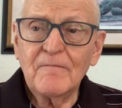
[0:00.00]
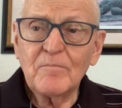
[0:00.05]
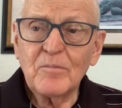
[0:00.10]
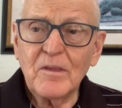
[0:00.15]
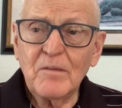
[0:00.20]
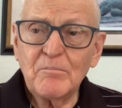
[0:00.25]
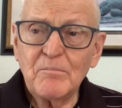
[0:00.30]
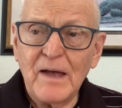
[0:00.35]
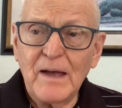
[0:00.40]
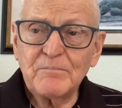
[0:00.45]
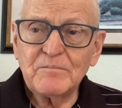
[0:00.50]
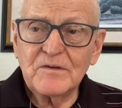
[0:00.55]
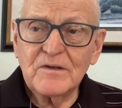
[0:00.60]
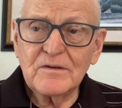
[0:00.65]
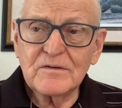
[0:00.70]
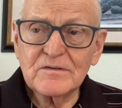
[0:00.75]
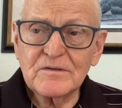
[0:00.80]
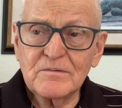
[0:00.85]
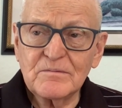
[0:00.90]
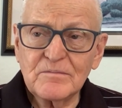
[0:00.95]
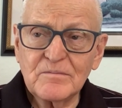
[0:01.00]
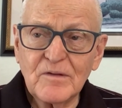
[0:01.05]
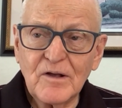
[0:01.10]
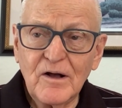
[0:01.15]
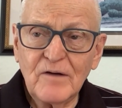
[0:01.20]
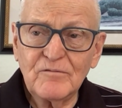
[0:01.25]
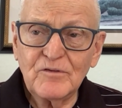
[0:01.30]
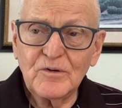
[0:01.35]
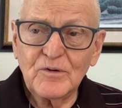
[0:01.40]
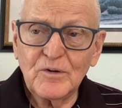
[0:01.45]
the baptism
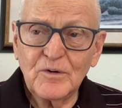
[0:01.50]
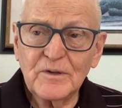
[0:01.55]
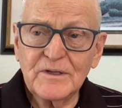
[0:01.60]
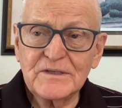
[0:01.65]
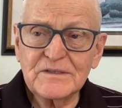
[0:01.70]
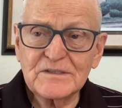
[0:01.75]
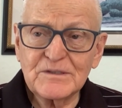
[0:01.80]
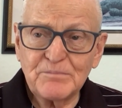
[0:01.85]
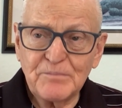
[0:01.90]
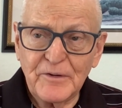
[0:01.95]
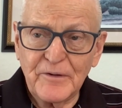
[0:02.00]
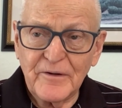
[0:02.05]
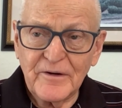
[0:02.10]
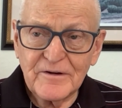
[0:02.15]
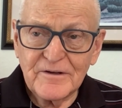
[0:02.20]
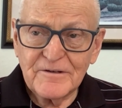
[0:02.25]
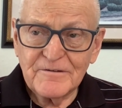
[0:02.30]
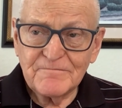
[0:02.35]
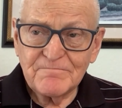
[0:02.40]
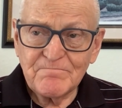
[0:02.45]
of the Holy Spirit.